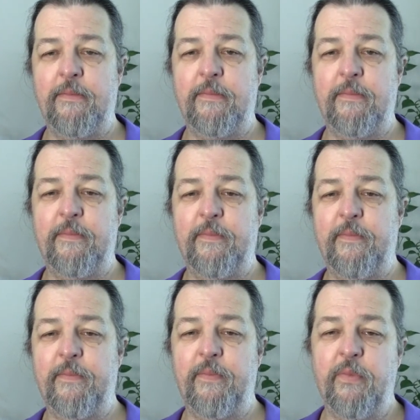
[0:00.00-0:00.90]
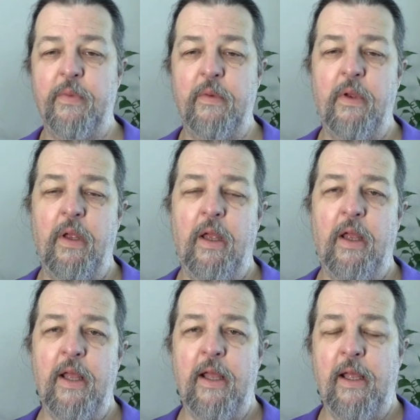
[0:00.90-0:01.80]

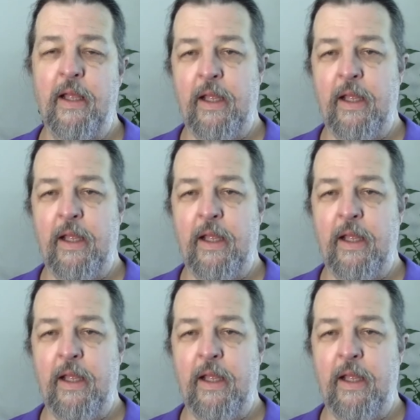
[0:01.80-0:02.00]
Nobody speaks.